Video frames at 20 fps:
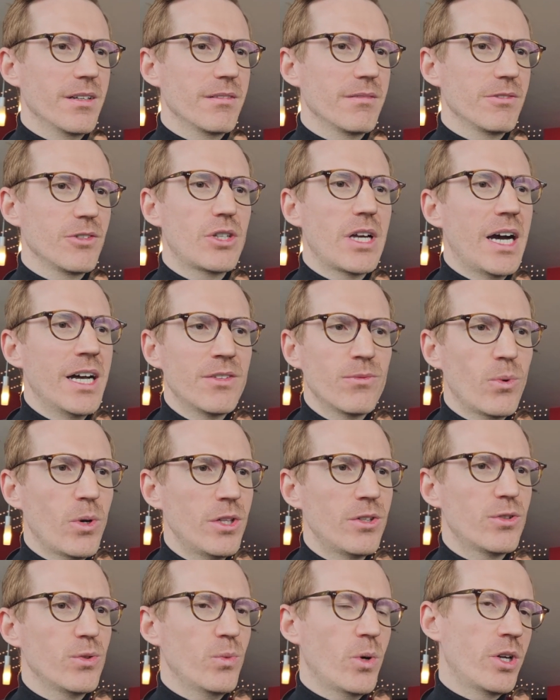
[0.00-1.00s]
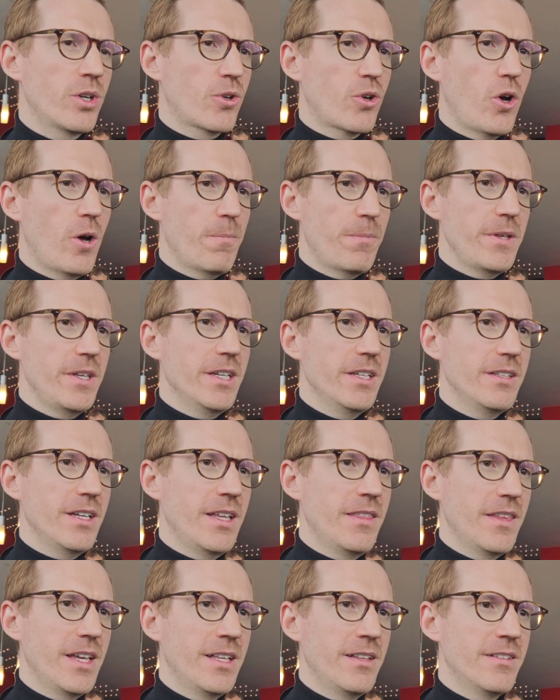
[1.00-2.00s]
You can't one-to-one copy it
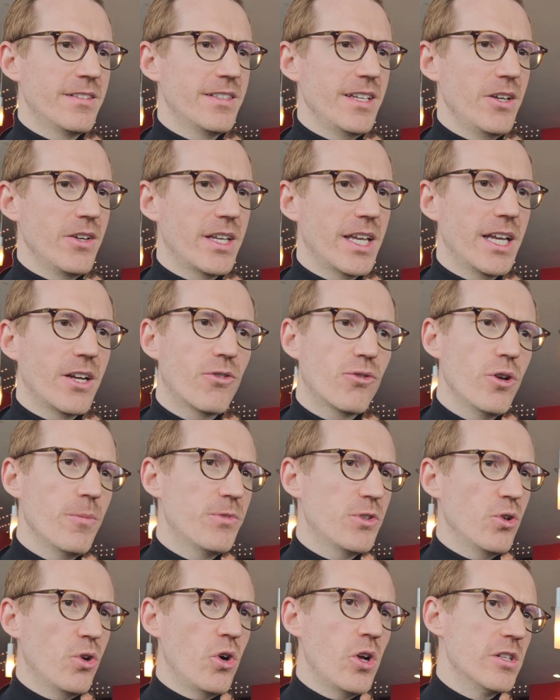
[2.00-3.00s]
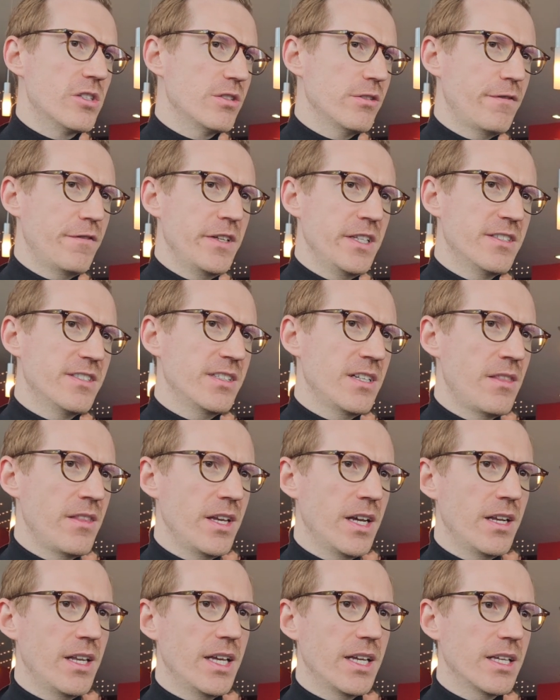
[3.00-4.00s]
and then say, okay, crypto also fits in
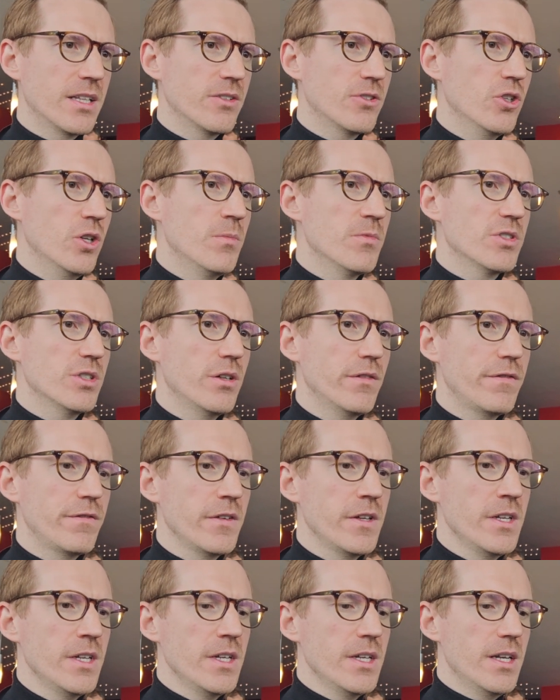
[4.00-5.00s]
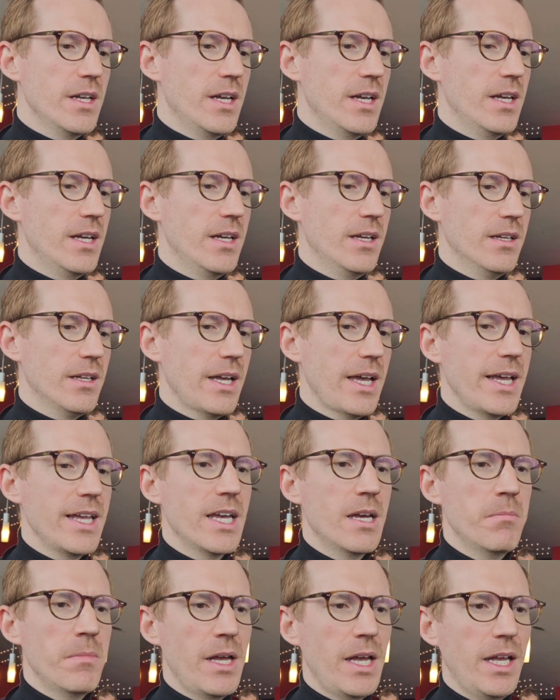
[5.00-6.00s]
there, like in terms of
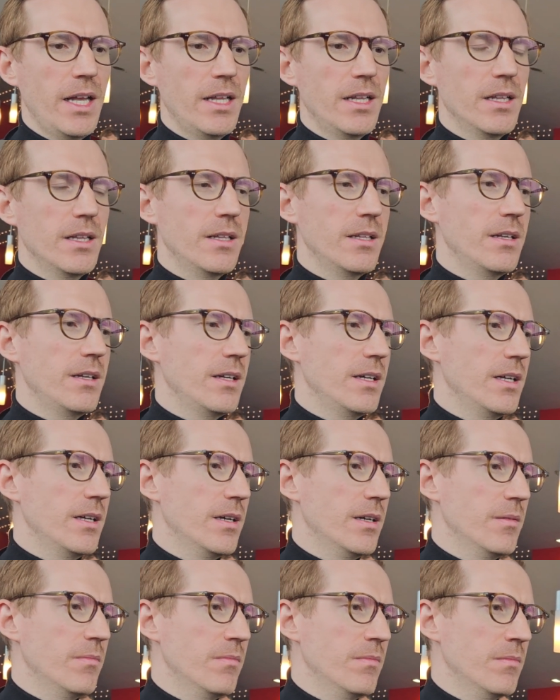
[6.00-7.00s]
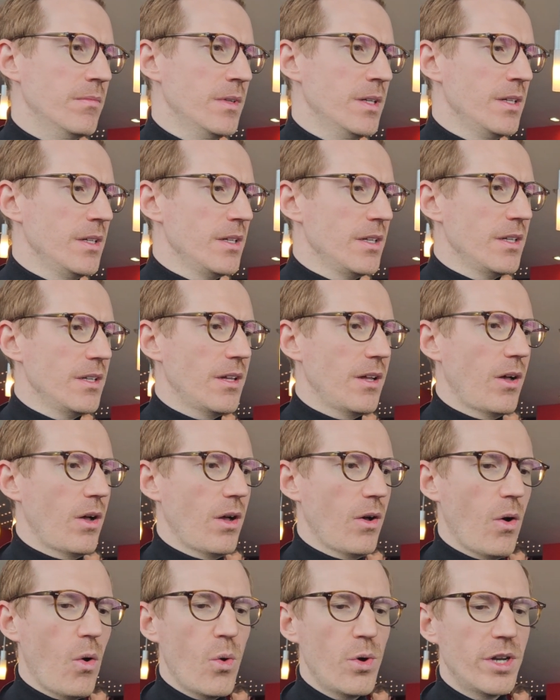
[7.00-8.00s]
AML,
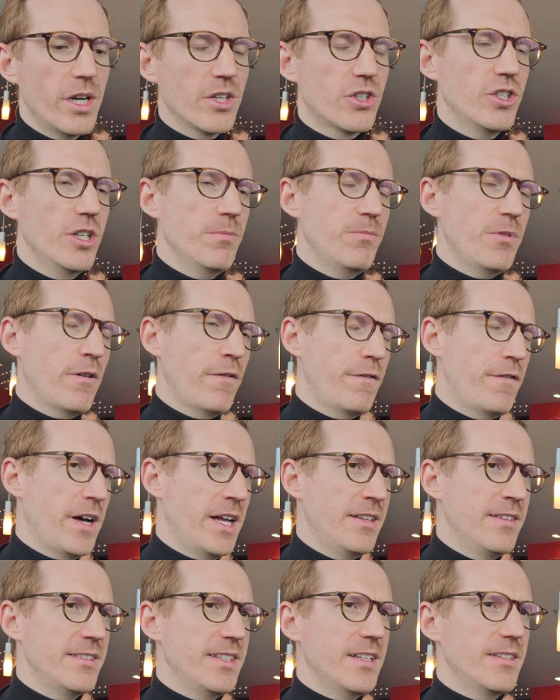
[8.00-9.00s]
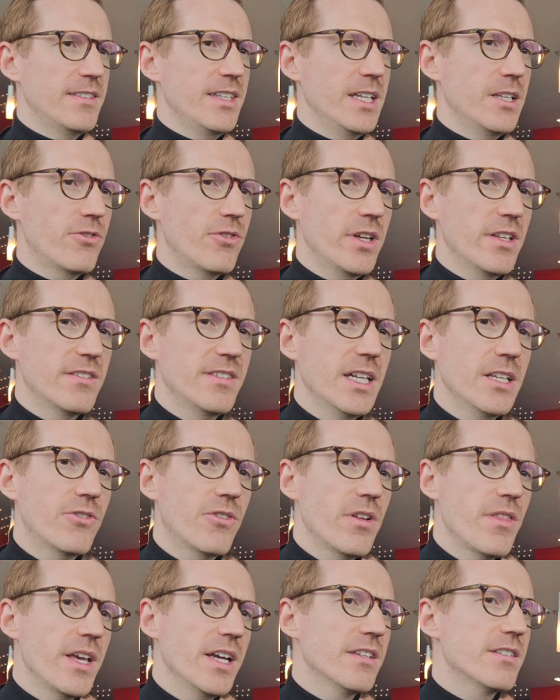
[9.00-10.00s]
ownership of funds, etc.,
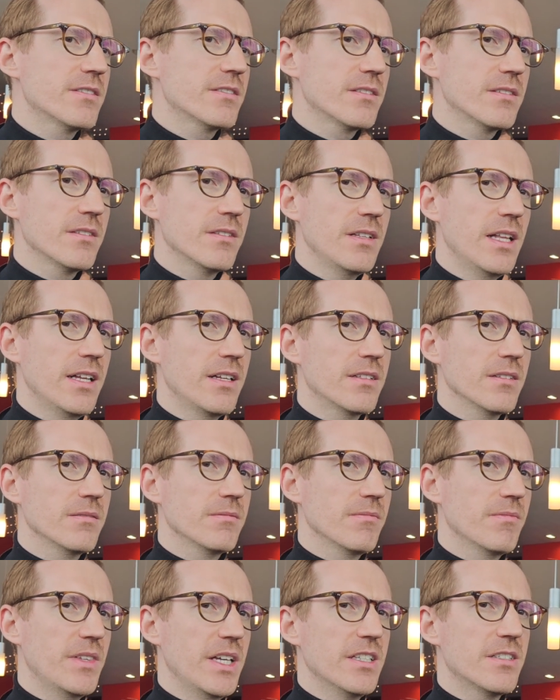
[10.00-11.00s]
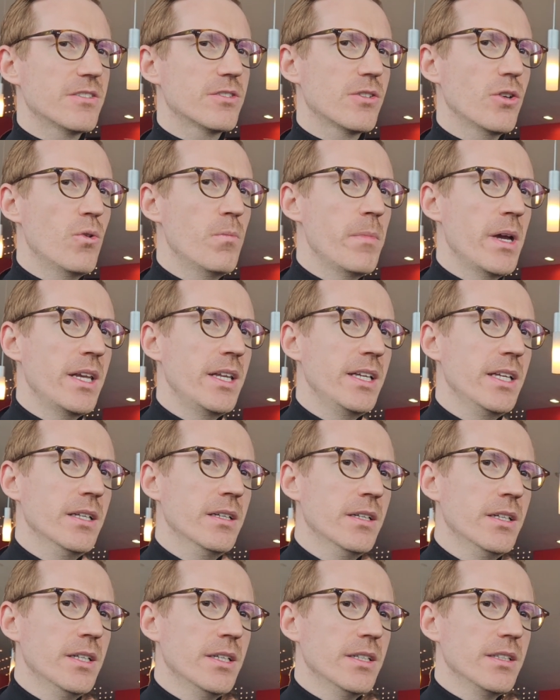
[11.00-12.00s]
etc. There's so many
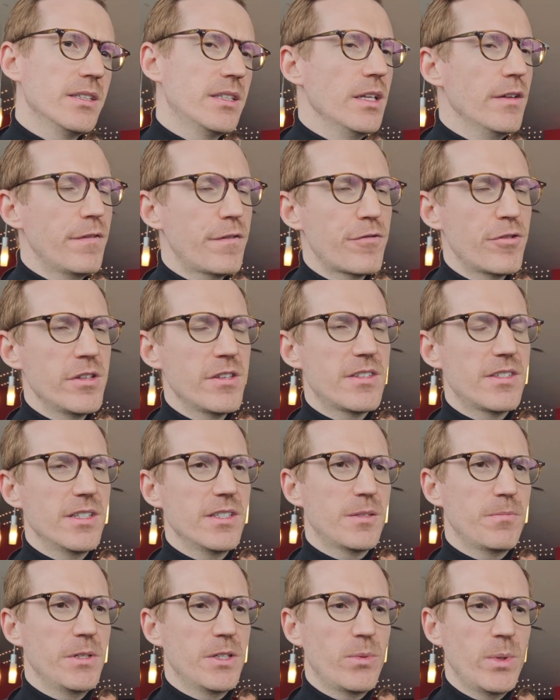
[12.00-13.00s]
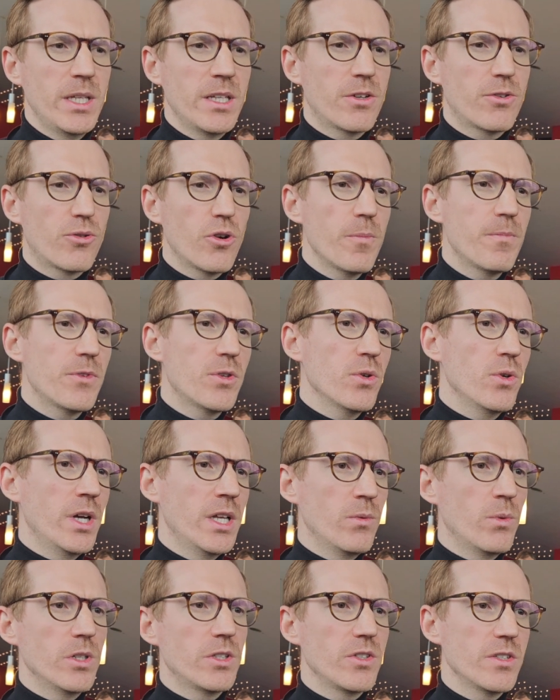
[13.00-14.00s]
differences between crypto
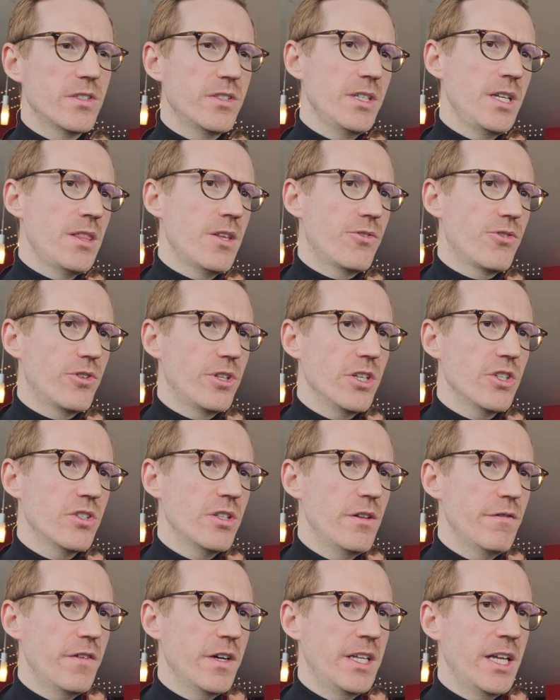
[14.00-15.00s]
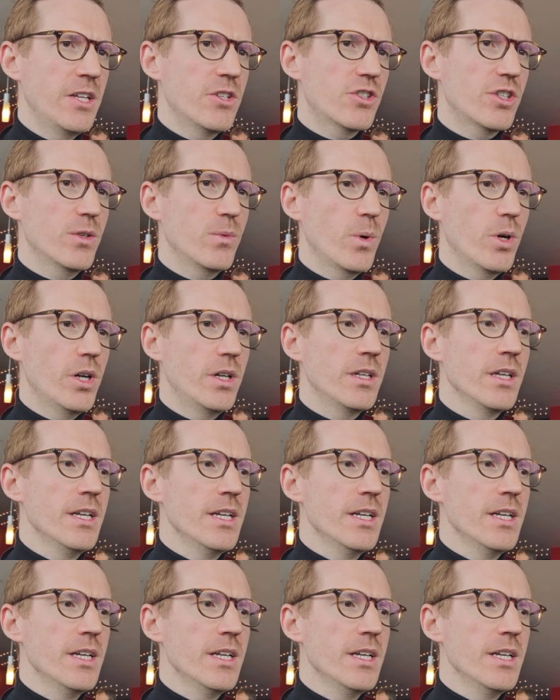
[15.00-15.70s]
and what you see in the traditional financial world